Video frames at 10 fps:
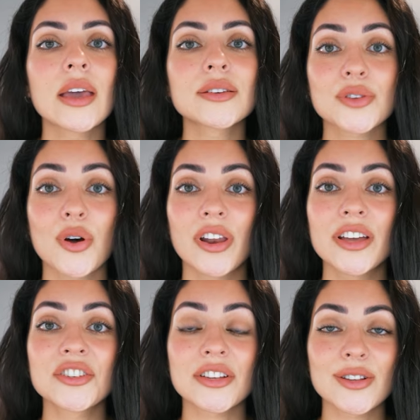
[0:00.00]
King's
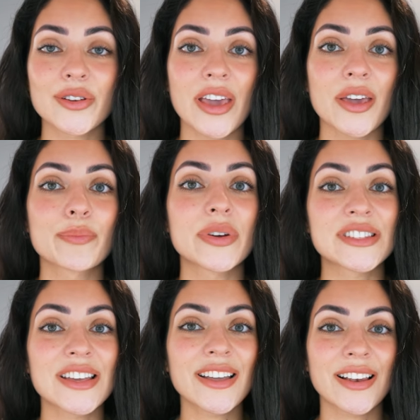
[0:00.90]
College is looking
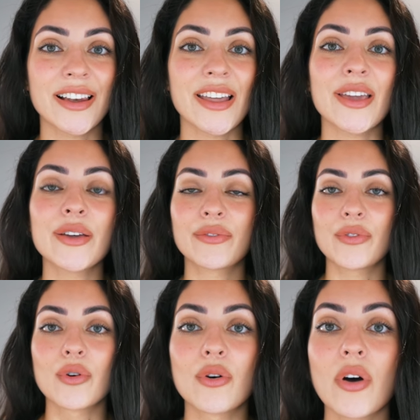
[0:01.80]
particularly
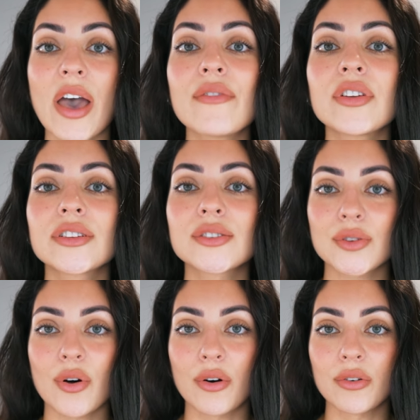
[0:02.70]
for evidence
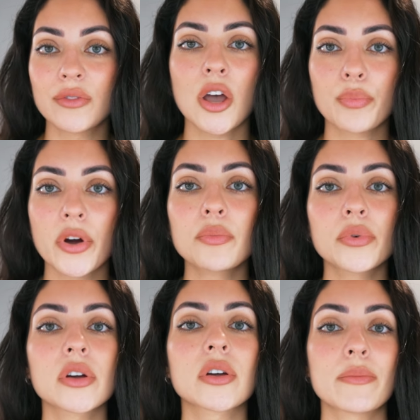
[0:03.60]
of
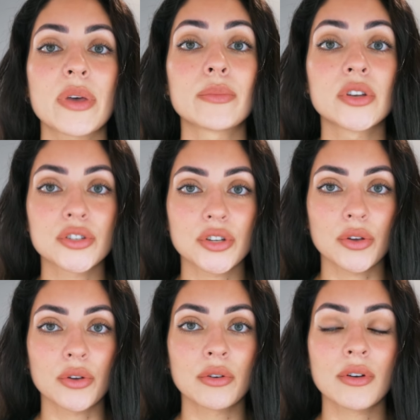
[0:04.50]
appropriate commitment
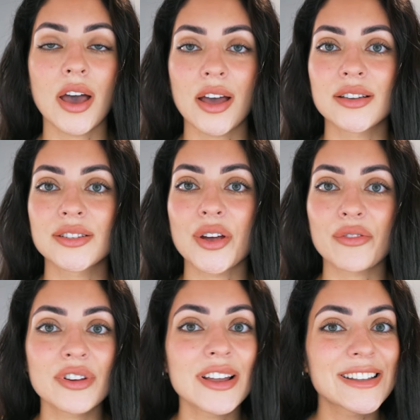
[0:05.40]
to and a
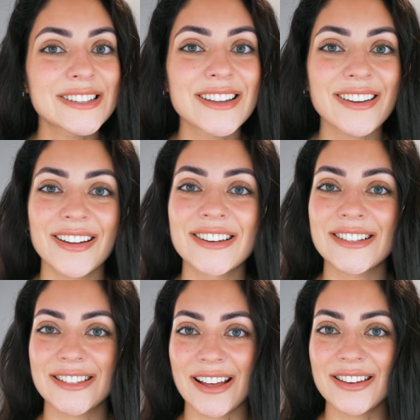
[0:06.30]
realistic
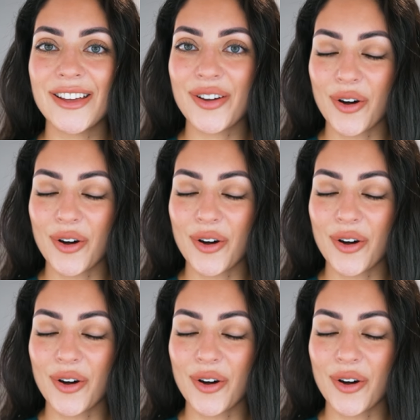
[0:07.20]
understanding